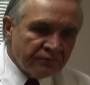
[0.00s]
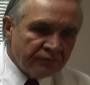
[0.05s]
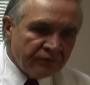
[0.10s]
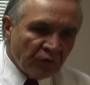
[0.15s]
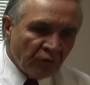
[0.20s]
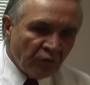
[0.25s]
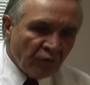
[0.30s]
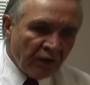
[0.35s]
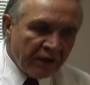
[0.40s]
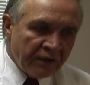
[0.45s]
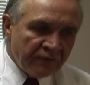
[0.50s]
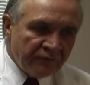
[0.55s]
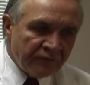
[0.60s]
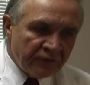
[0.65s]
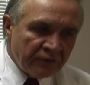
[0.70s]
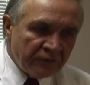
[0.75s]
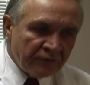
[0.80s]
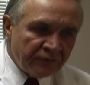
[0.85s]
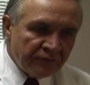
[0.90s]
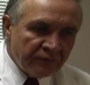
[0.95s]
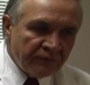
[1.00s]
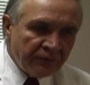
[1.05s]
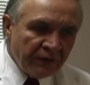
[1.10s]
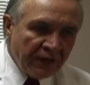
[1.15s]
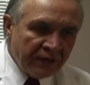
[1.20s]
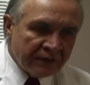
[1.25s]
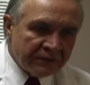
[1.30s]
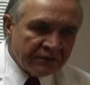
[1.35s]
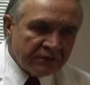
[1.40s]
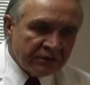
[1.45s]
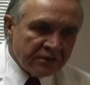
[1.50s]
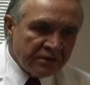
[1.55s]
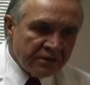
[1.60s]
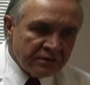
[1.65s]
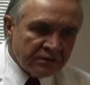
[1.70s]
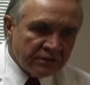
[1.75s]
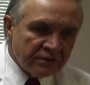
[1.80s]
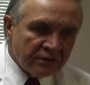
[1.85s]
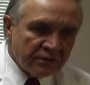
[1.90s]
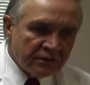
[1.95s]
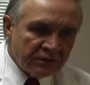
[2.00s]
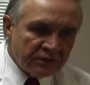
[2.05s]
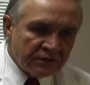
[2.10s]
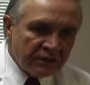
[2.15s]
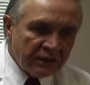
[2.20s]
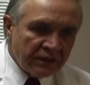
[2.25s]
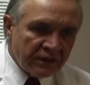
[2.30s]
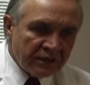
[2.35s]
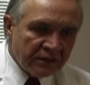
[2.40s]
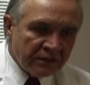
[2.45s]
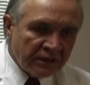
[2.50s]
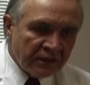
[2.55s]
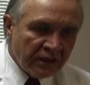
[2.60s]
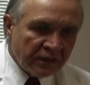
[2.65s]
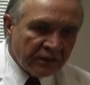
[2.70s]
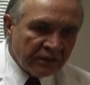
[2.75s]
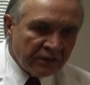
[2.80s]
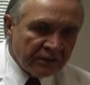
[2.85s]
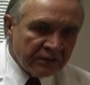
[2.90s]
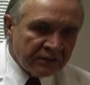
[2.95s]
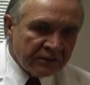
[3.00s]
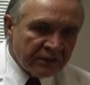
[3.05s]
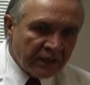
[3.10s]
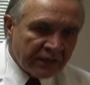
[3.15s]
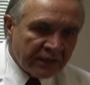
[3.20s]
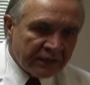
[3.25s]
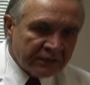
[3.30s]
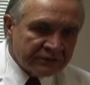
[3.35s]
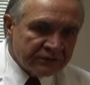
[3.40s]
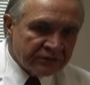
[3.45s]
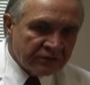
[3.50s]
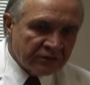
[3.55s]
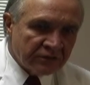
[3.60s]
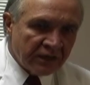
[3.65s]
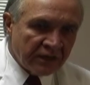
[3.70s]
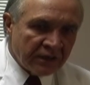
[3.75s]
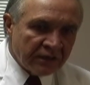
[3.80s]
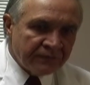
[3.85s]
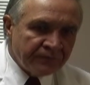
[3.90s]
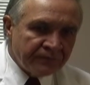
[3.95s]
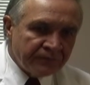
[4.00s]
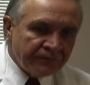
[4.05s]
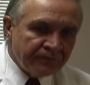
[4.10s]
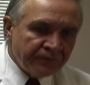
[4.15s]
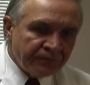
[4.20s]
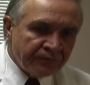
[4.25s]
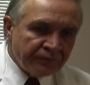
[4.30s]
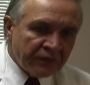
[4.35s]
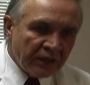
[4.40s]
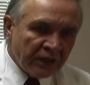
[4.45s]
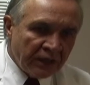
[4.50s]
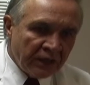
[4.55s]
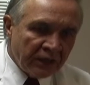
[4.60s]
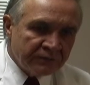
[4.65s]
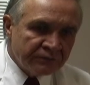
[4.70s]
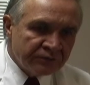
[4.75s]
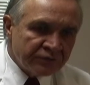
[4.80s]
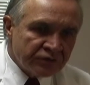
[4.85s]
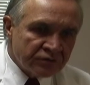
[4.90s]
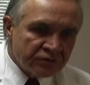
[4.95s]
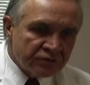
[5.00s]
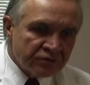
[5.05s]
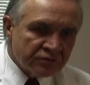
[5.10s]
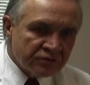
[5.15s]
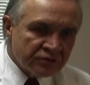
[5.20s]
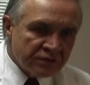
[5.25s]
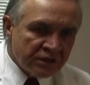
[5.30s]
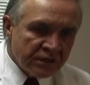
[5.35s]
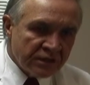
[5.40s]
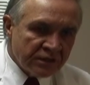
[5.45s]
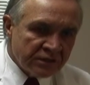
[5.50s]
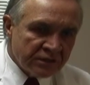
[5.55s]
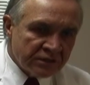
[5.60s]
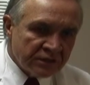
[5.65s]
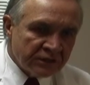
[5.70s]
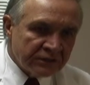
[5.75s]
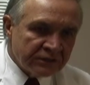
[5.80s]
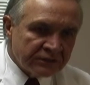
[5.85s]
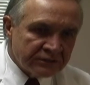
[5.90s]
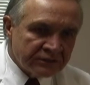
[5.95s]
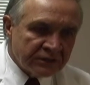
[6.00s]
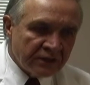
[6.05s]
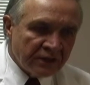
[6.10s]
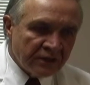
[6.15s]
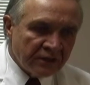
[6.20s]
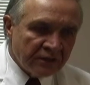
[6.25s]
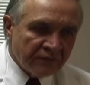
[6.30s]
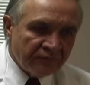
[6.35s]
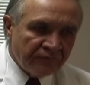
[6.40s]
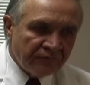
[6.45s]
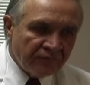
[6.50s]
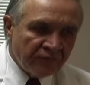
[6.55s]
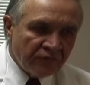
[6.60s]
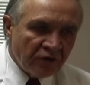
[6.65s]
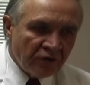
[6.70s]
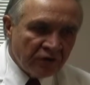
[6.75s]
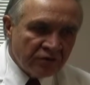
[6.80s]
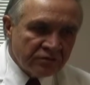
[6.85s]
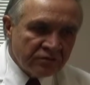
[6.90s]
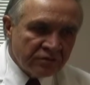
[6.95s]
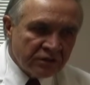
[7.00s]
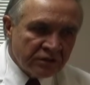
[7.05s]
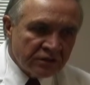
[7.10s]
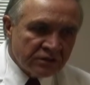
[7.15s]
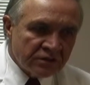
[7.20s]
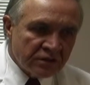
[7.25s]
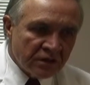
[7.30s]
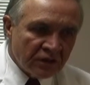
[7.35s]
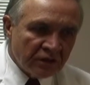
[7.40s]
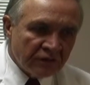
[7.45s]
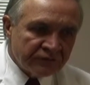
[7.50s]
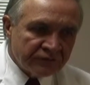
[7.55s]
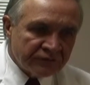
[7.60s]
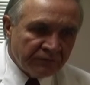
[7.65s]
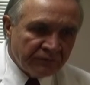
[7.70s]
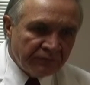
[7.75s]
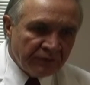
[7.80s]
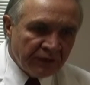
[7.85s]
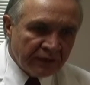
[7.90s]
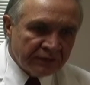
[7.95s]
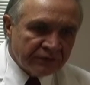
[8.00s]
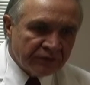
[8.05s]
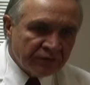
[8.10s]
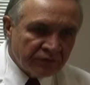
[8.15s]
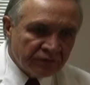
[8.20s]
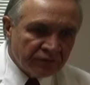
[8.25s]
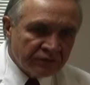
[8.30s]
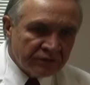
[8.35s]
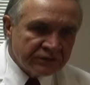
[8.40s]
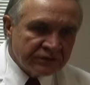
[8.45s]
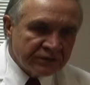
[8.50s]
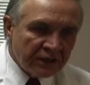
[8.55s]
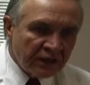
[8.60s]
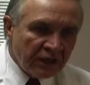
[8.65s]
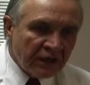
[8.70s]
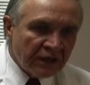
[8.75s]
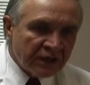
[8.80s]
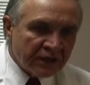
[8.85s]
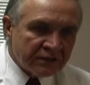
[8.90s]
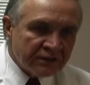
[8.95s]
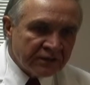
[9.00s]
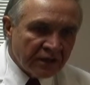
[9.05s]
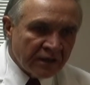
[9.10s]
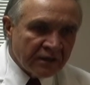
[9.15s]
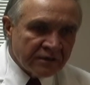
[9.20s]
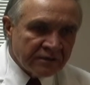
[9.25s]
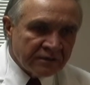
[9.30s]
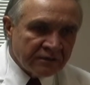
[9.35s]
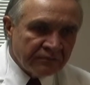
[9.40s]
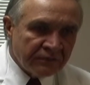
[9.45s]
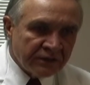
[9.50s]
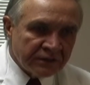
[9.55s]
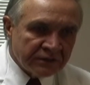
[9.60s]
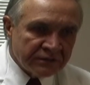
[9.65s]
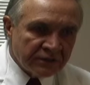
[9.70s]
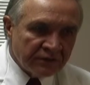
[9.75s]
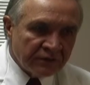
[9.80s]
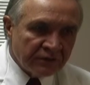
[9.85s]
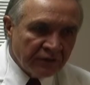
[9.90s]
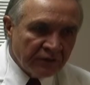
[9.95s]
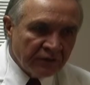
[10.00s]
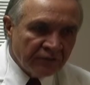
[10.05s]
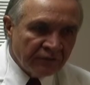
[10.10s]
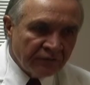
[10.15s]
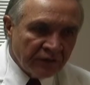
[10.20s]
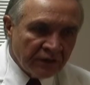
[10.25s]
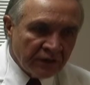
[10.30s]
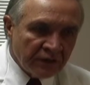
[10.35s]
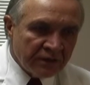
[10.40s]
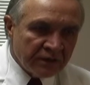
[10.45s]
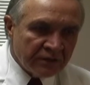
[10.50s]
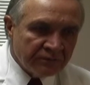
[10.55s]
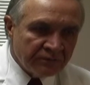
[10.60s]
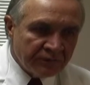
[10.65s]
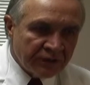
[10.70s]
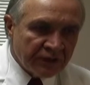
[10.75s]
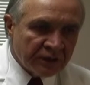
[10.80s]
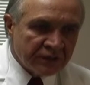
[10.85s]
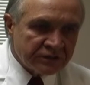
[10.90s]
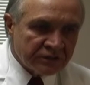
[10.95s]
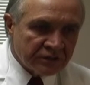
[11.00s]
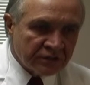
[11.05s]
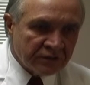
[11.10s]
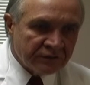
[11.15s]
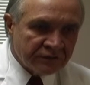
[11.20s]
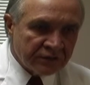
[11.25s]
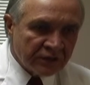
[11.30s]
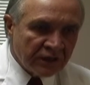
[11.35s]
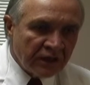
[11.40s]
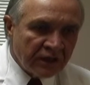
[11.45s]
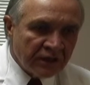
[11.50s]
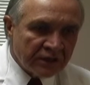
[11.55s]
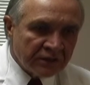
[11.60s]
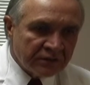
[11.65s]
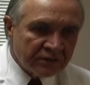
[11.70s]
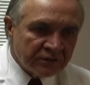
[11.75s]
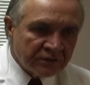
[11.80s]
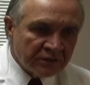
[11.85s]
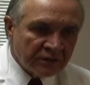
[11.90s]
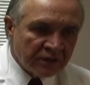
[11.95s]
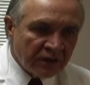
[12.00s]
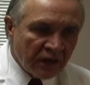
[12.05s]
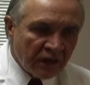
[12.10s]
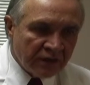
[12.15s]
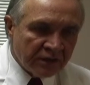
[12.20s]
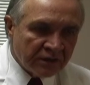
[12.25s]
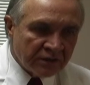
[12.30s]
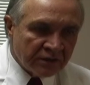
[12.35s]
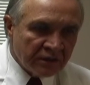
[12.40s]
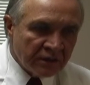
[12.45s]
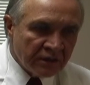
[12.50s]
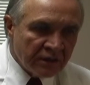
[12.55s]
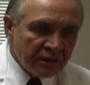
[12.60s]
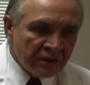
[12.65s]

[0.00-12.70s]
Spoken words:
The wave of the blood in a early diastole helps to increase the flow of the blood towards the heart and makes the filling pressure of the heart higher.